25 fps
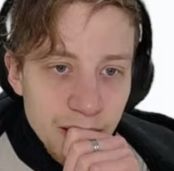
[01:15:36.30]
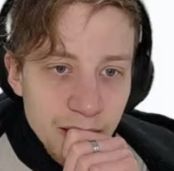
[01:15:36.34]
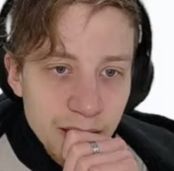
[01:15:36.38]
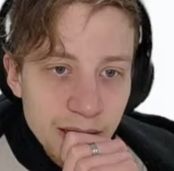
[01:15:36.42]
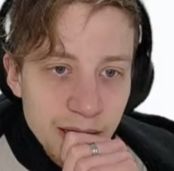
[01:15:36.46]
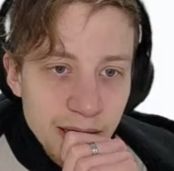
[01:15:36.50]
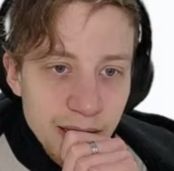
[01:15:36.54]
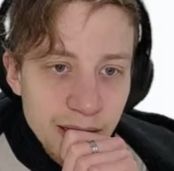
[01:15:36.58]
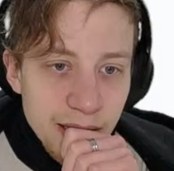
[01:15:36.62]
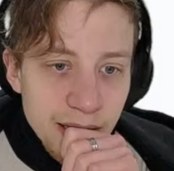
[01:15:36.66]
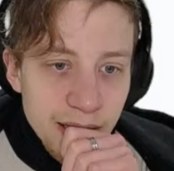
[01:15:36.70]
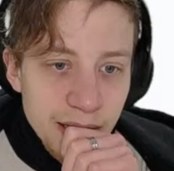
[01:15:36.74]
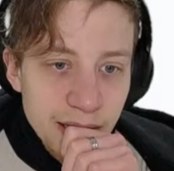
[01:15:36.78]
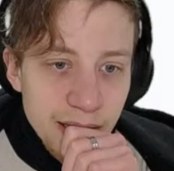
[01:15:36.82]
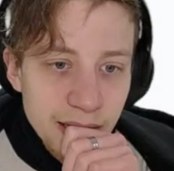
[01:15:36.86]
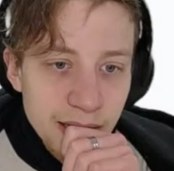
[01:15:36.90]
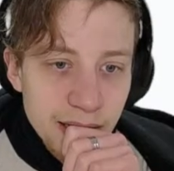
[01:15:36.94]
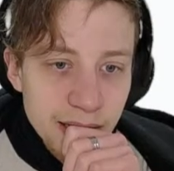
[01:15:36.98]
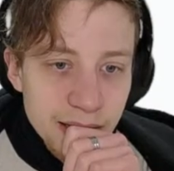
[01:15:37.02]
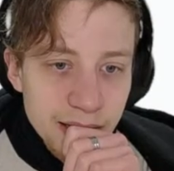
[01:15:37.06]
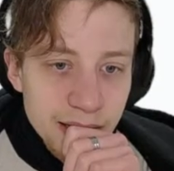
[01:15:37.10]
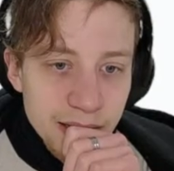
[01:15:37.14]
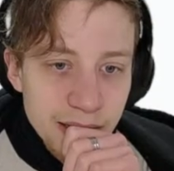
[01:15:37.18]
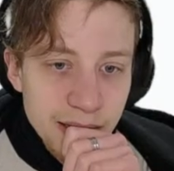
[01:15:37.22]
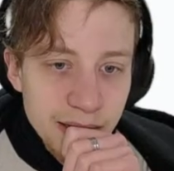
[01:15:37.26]

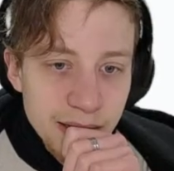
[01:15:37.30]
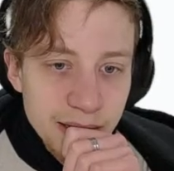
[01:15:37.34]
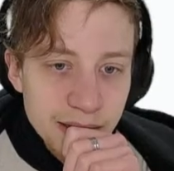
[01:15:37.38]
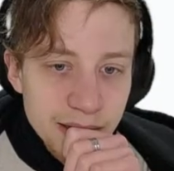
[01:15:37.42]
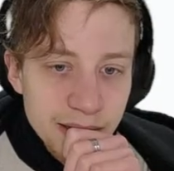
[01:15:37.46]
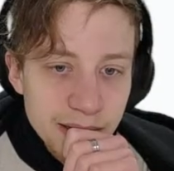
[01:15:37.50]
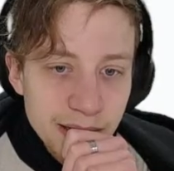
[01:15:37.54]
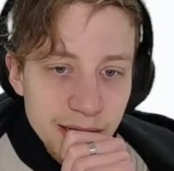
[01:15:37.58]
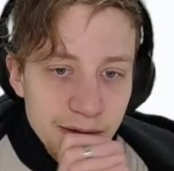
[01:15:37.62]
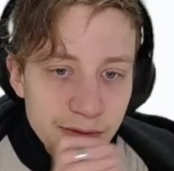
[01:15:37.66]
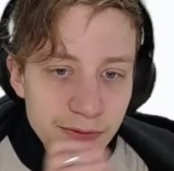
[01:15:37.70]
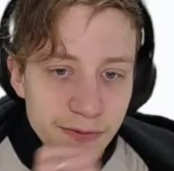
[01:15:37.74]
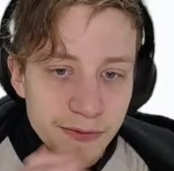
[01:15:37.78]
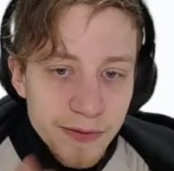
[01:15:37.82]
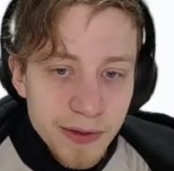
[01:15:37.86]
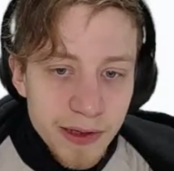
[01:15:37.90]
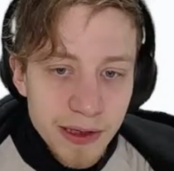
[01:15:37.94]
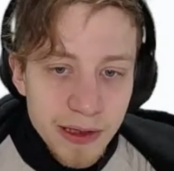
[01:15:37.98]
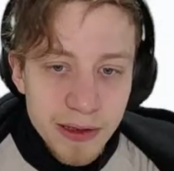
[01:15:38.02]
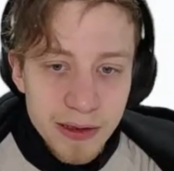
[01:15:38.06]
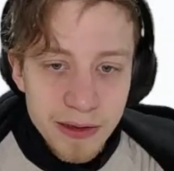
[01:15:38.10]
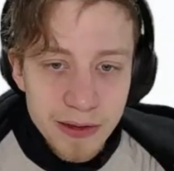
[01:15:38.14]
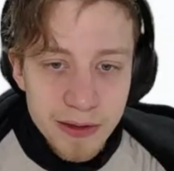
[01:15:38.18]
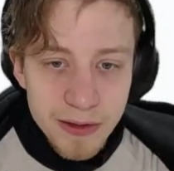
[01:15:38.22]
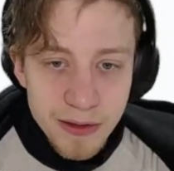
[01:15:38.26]
And
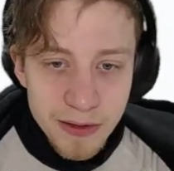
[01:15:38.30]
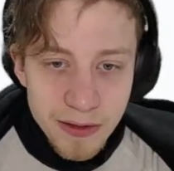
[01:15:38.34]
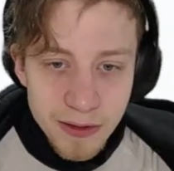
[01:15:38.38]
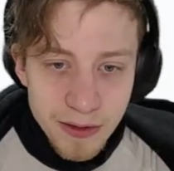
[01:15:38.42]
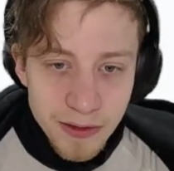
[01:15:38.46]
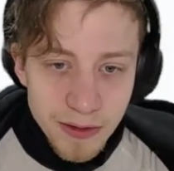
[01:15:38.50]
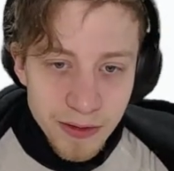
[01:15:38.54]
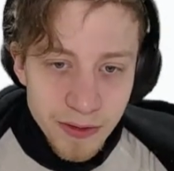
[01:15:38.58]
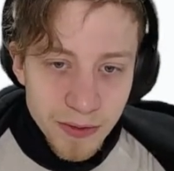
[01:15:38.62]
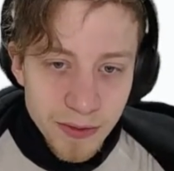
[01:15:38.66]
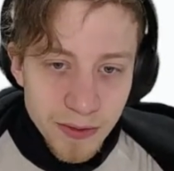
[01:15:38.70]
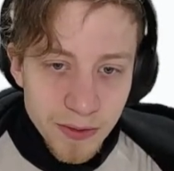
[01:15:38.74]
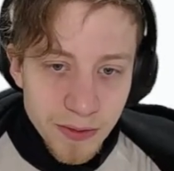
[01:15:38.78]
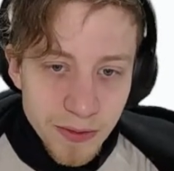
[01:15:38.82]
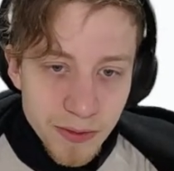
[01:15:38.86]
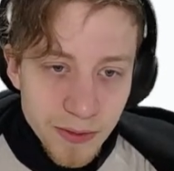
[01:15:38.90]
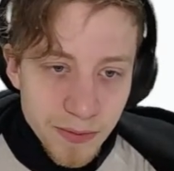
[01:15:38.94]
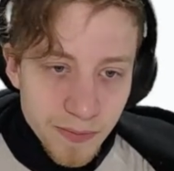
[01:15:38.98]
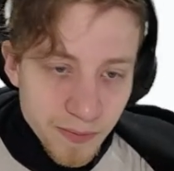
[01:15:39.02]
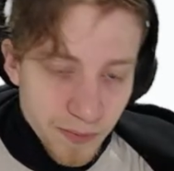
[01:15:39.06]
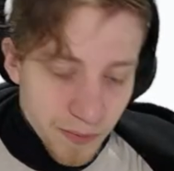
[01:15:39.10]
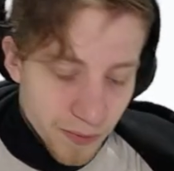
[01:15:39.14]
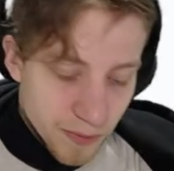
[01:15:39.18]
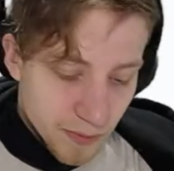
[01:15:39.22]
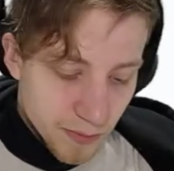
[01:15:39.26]
interface. So
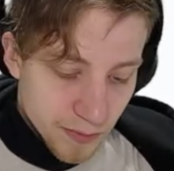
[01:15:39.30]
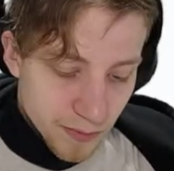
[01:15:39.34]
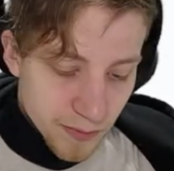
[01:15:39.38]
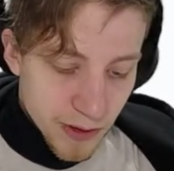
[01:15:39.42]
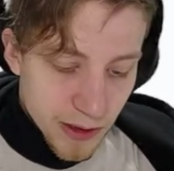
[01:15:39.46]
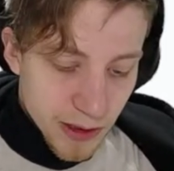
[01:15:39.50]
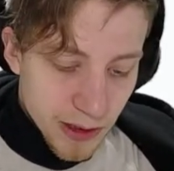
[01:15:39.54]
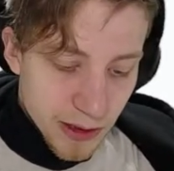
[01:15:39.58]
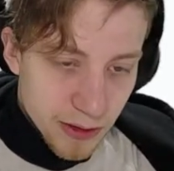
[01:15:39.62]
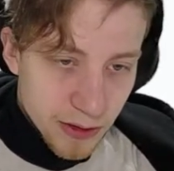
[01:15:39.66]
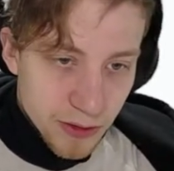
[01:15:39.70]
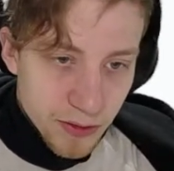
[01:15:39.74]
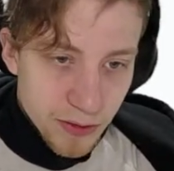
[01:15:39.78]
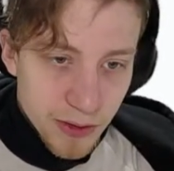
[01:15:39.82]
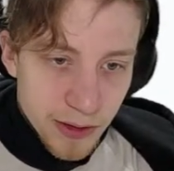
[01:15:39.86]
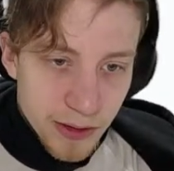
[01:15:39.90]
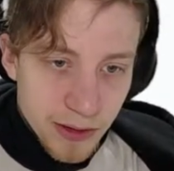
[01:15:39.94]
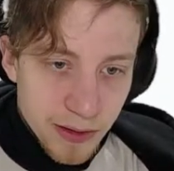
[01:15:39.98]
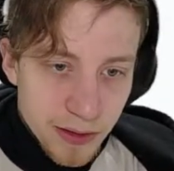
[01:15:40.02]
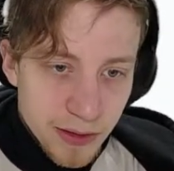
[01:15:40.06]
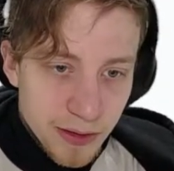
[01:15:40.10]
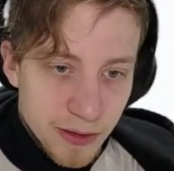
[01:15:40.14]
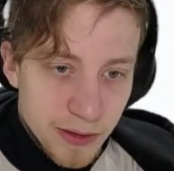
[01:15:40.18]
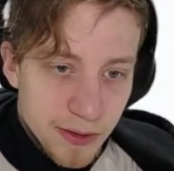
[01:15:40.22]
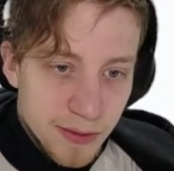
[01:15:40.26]
we are
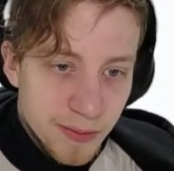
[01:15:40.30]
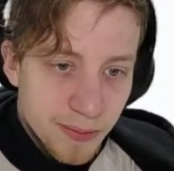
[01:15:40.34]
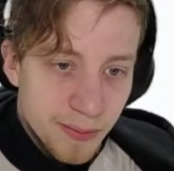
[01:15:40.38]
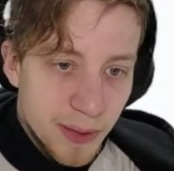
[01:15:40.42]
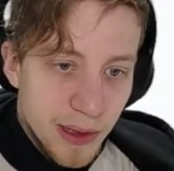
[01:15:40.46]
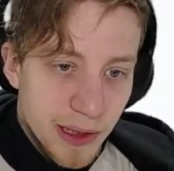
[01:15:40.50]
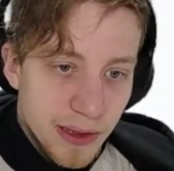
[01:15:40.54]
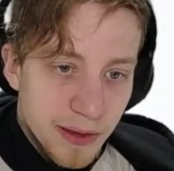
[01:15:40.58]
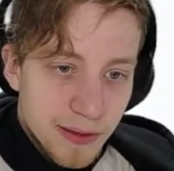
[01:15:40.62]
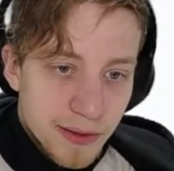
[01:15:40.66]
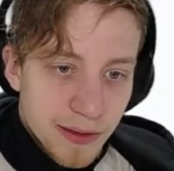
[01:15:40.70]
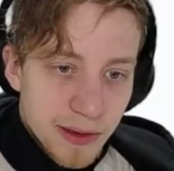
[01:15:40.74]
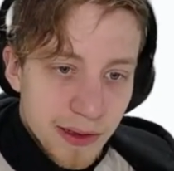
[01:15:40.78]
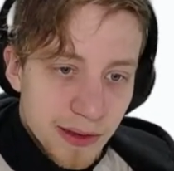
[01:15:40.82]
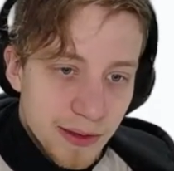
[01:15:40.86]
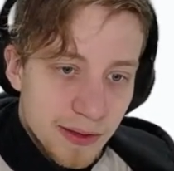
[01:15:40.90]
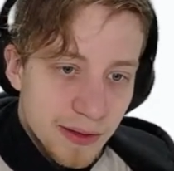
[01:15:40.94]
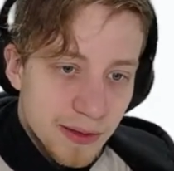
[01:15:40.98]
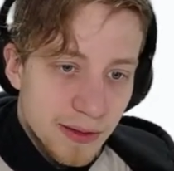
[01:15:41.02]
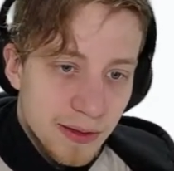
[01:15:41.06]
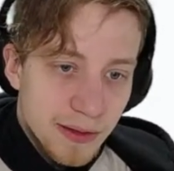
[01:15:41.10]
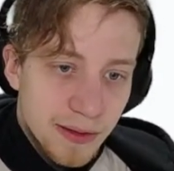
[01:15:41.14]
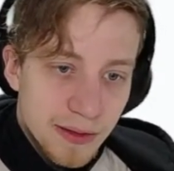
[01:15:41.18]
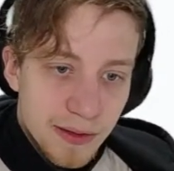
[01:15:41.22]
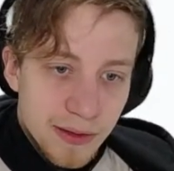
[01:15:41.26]
doing just the
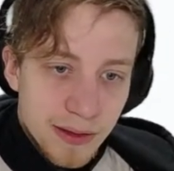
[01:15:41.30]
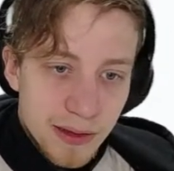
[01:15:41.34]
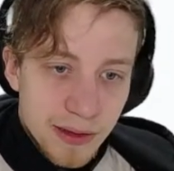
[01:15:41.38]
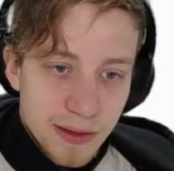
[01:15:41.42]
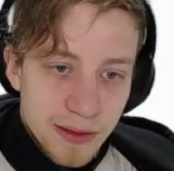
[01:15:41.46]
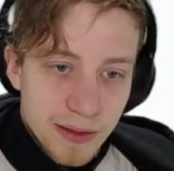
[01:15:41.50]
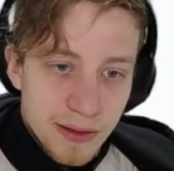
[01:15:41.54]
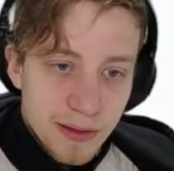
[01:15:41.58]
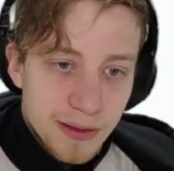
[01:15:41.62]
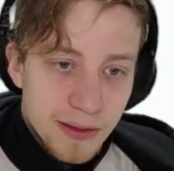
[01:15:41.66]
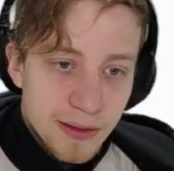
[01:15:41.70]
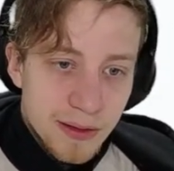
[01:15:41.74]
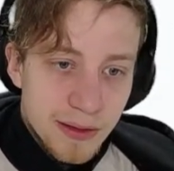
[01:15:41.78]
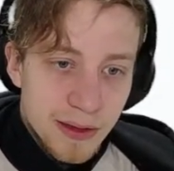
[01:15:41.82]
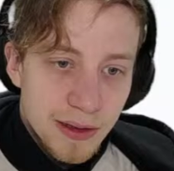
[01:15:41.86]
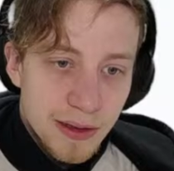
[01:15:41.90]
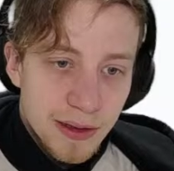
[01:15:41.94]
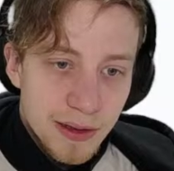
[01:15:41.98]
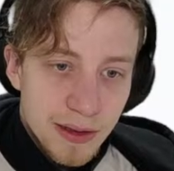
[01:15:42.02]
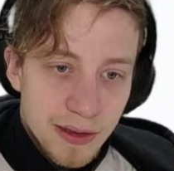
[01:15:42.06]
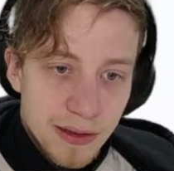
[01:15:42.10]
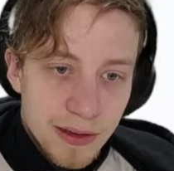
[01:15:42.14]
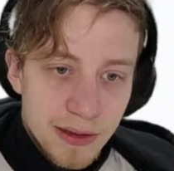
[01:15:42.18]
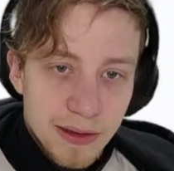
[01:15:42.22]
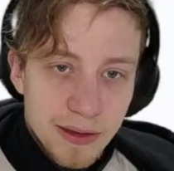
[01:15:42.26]
basics. That's
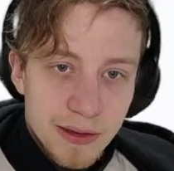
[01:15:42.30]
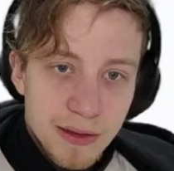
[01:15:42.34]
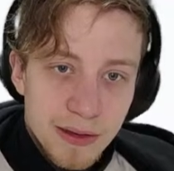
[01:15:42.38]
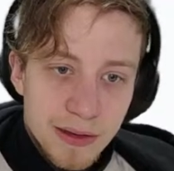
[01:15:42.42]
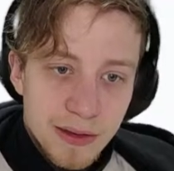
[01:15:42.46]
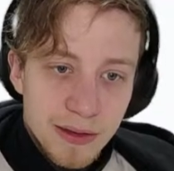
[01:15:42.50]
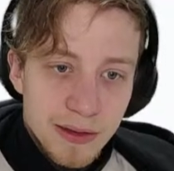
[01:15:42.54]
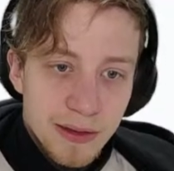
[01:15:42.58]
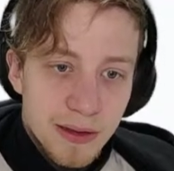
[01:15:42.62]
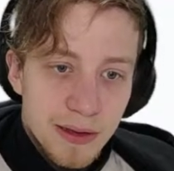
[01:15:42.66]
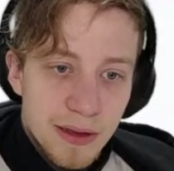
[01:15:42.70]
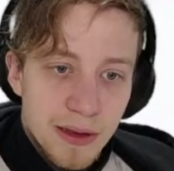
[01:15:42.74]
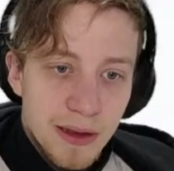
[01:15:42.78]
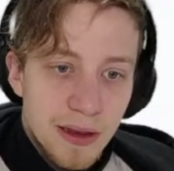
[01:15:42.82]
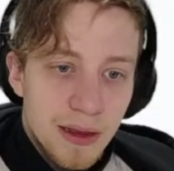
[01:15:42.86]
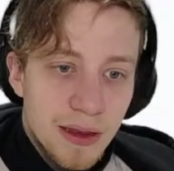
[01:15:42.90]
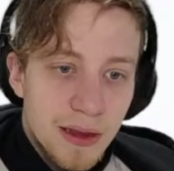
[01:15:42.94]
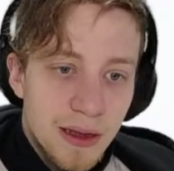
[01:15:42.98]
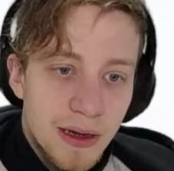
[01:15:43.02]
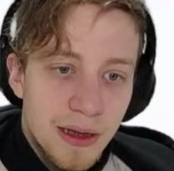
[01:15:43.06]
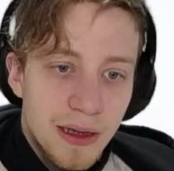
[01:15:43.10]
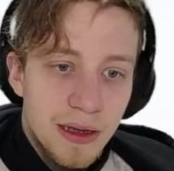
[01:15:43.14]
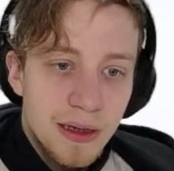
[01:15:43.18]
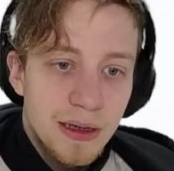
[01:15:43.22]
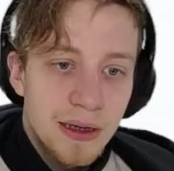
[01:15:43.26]

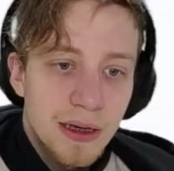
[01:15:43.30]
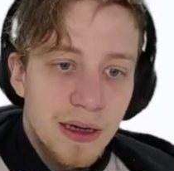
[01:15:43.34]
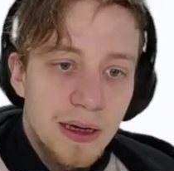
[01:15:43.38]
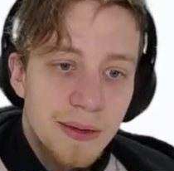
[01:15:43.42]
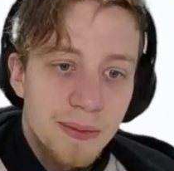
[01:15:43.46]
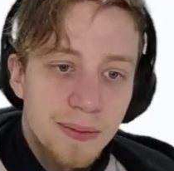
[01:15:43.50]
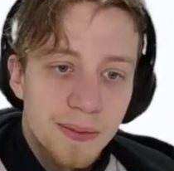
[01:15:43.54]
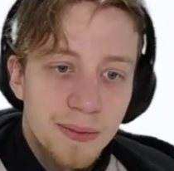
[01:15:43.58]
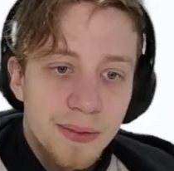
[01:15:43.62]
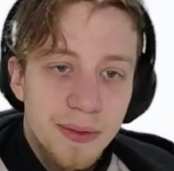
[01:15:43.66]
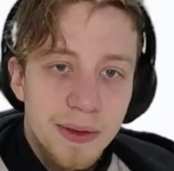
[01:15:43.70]
straight up